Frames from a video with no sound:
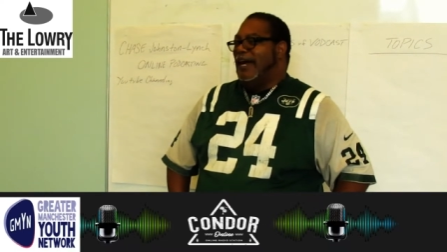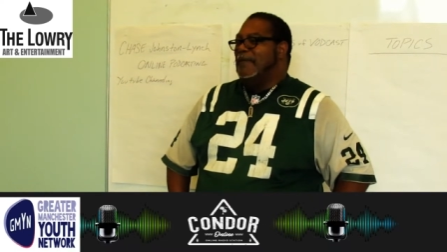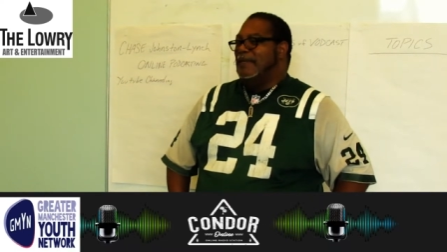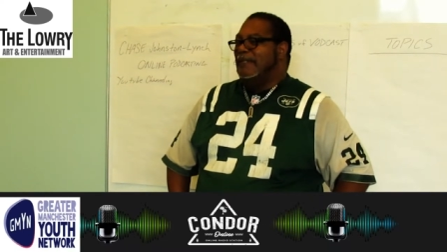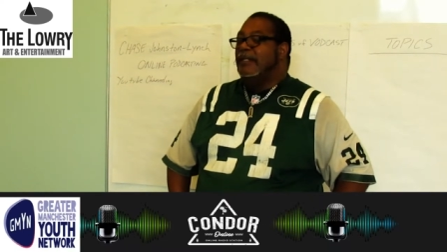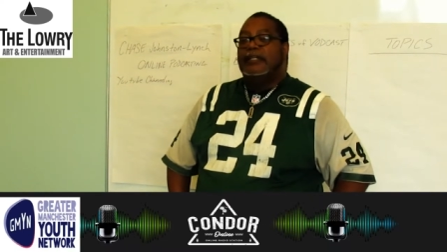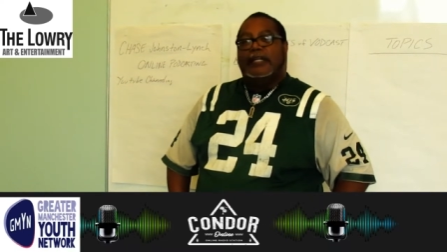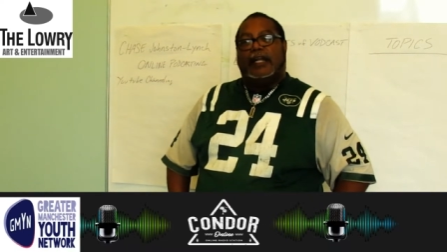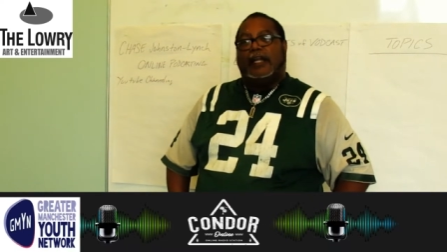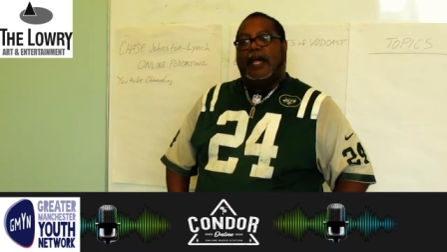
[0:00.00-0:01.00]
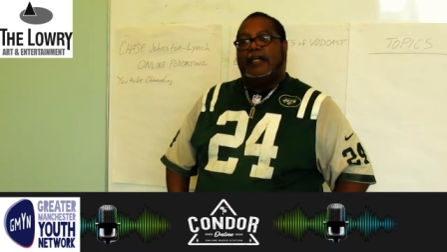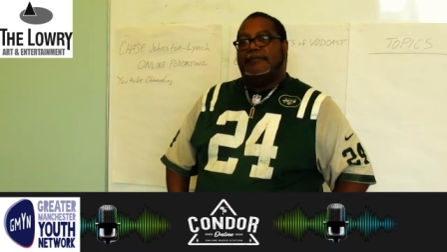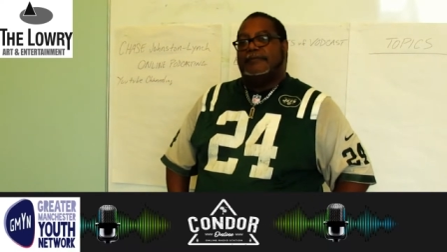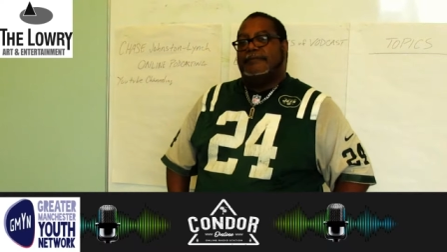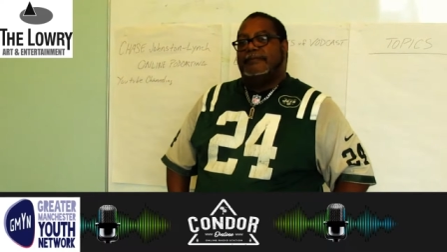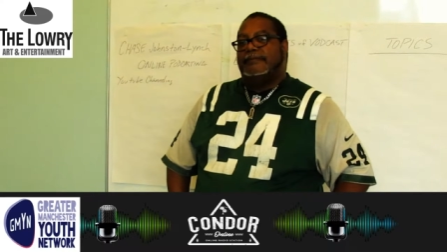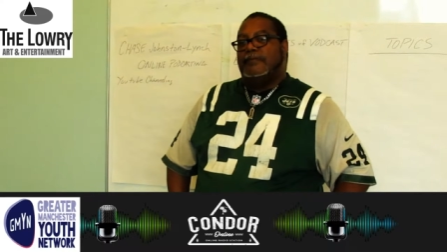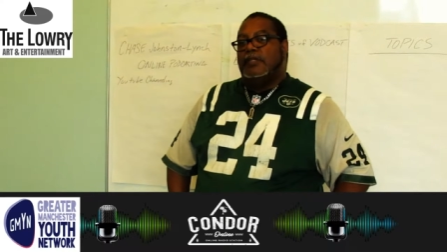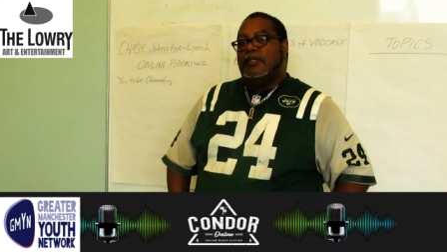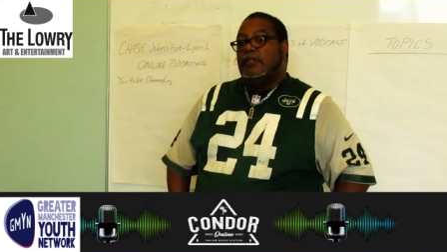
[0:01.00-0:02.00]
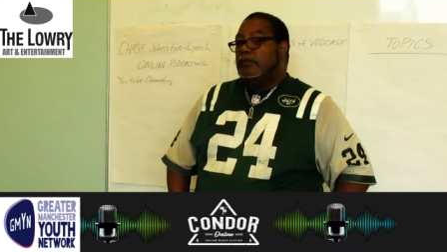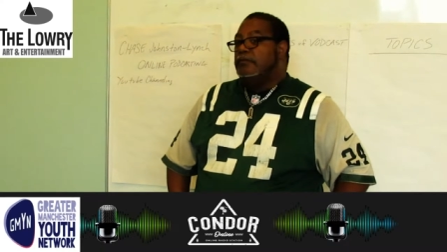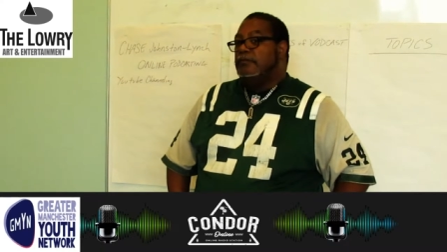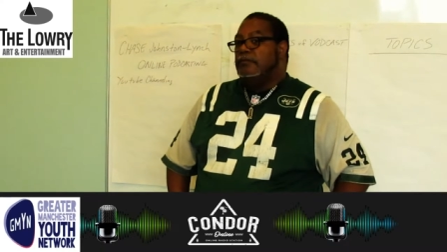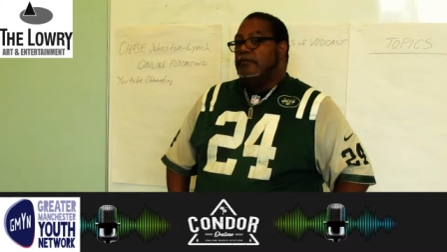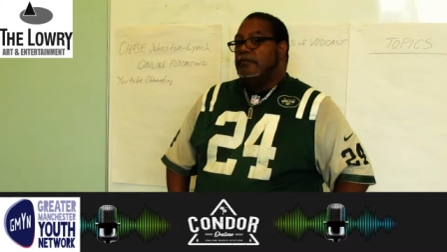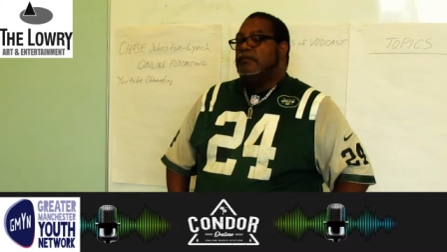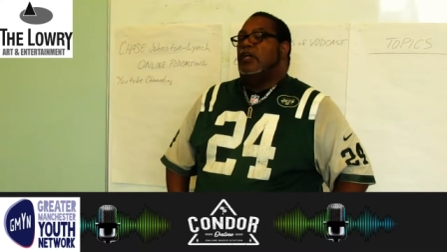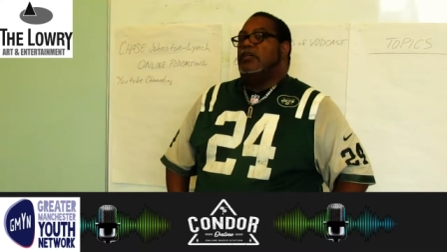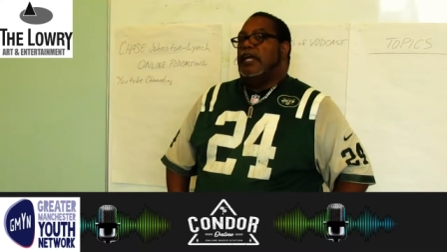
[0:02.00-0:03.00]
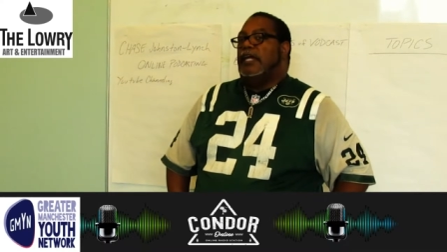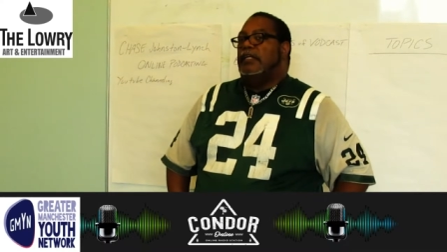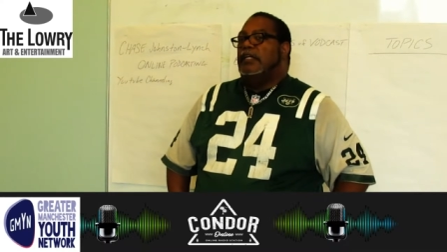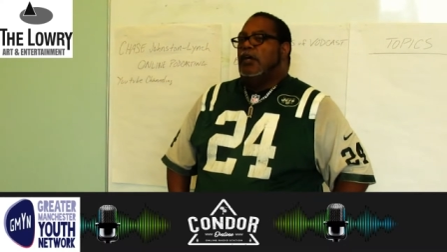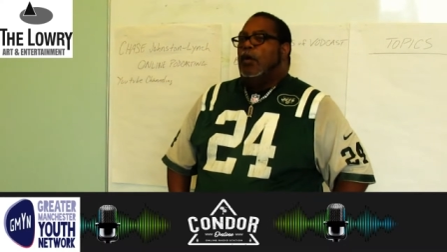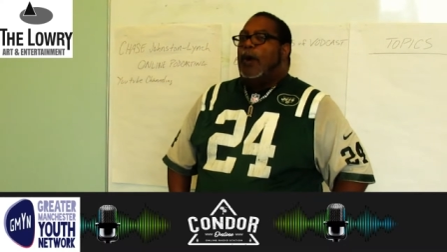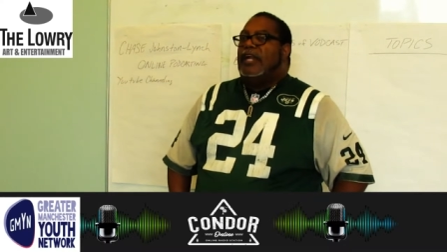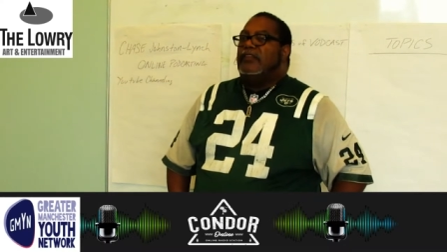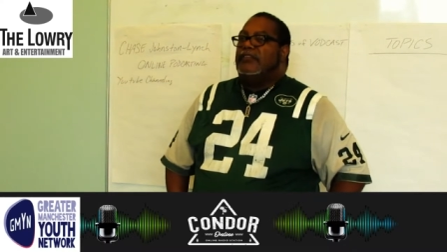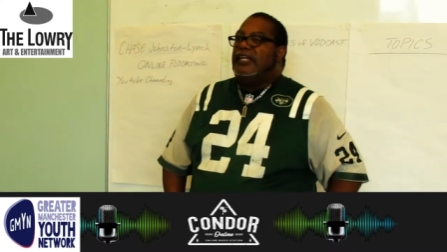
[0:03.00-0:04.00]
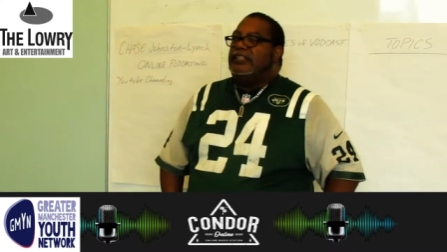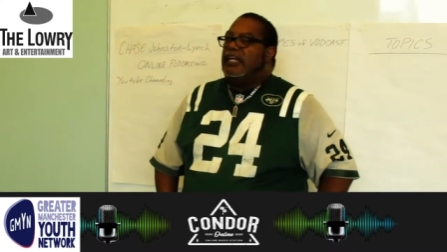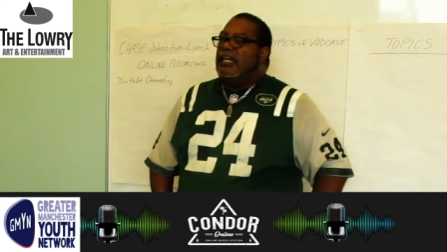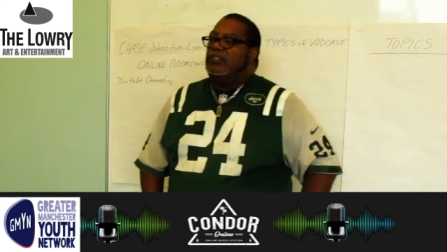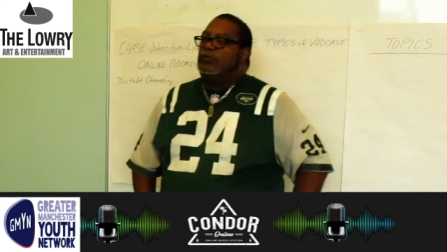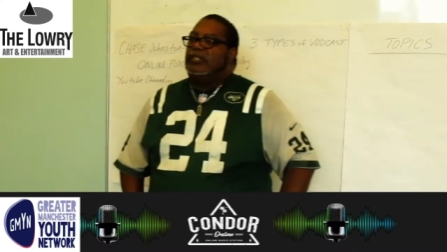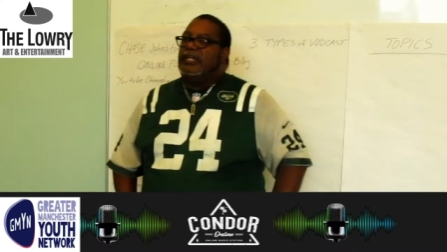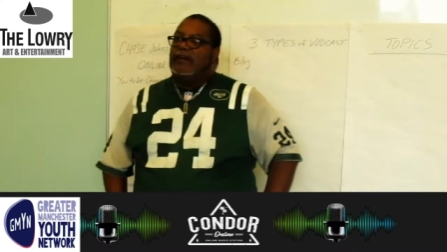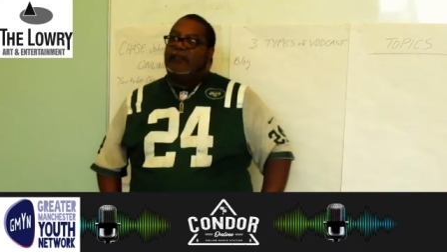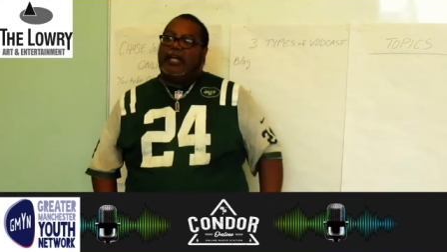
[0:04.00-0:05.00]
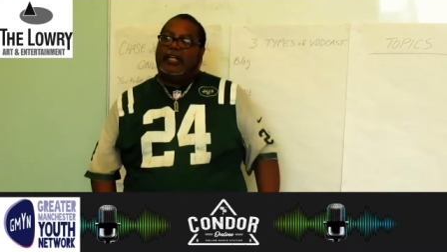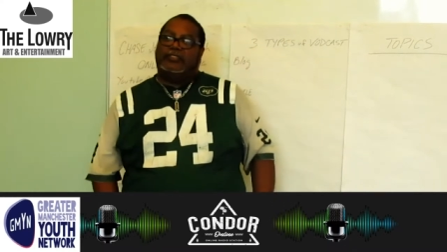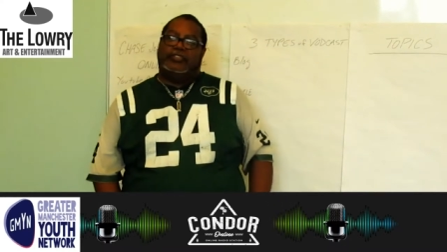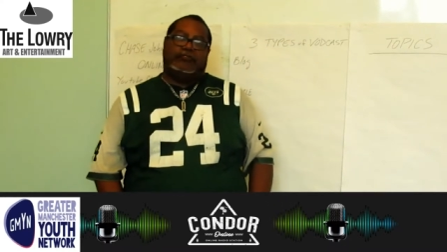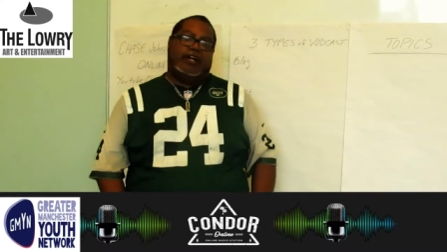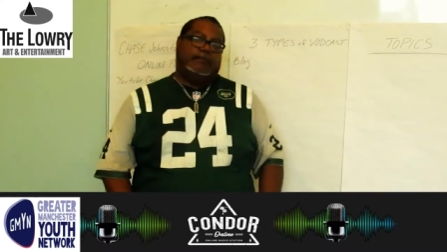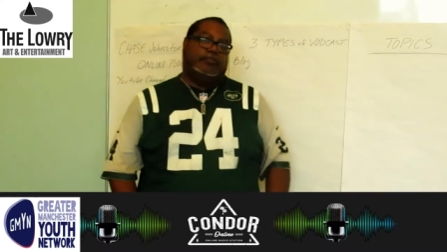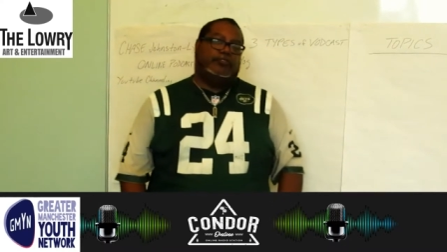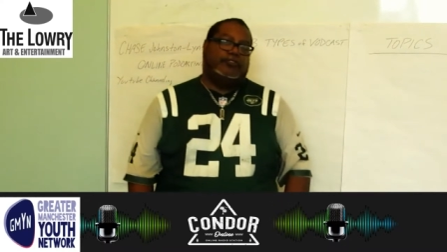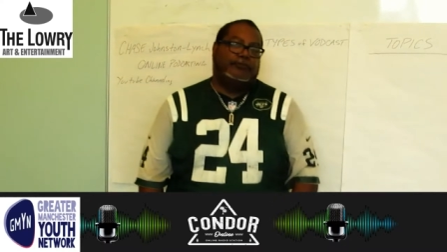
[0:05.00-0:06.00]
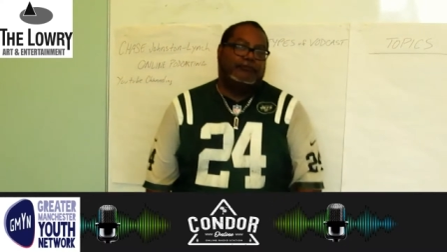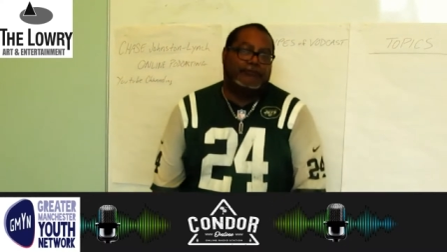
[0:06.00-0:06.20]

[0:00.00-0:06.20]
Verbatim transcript: I mean, not, not a lot. Not a lot. Okay. Why do you think that you wouldn't have a lot of subscribers?